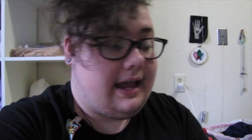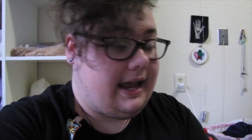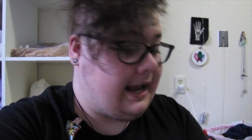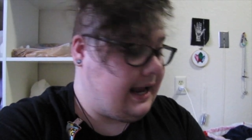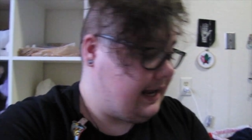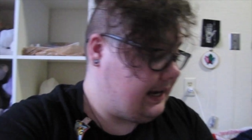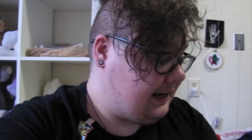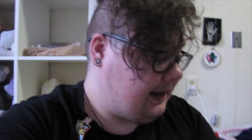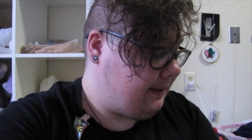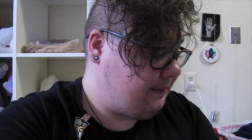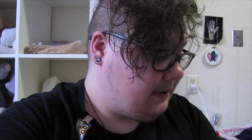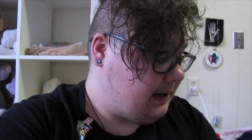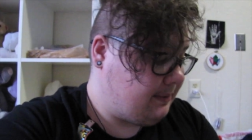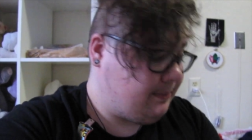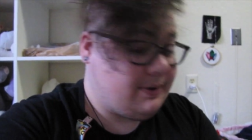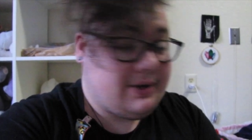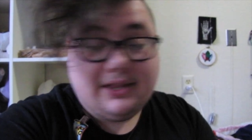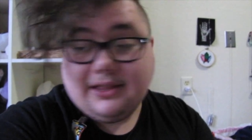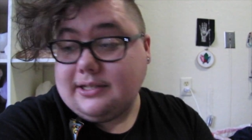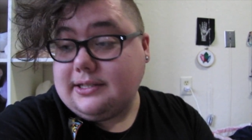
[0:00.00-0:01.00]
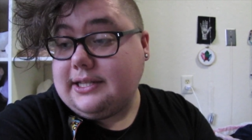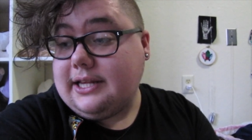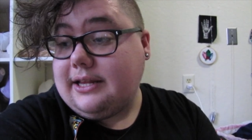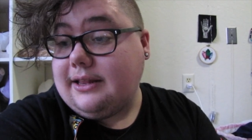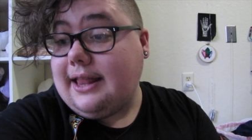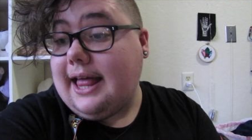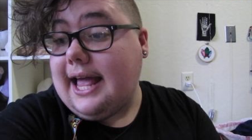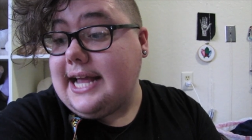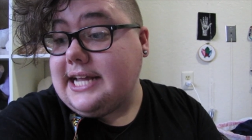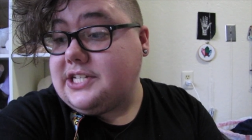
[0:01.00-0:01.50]
And I'm gonna put the
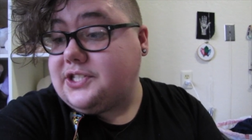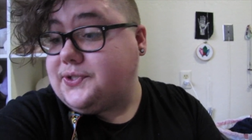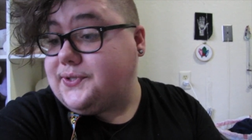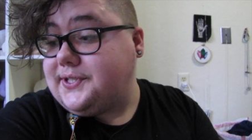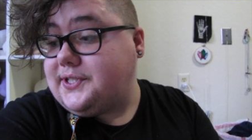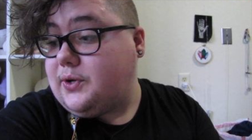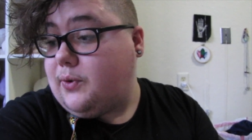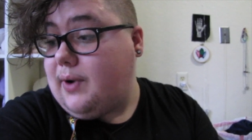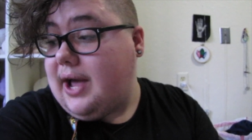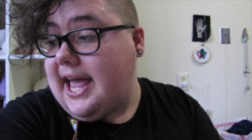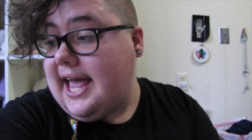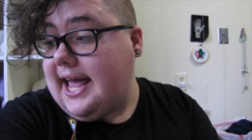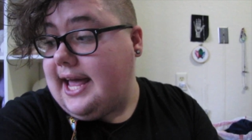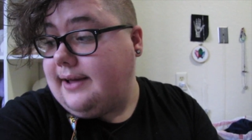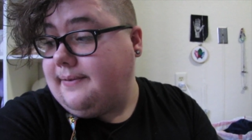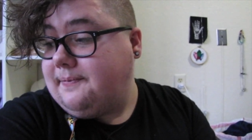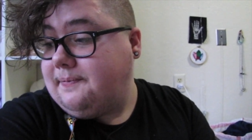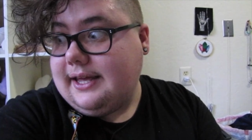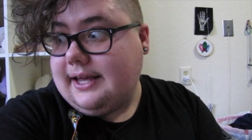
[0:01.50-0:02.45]
little extras away.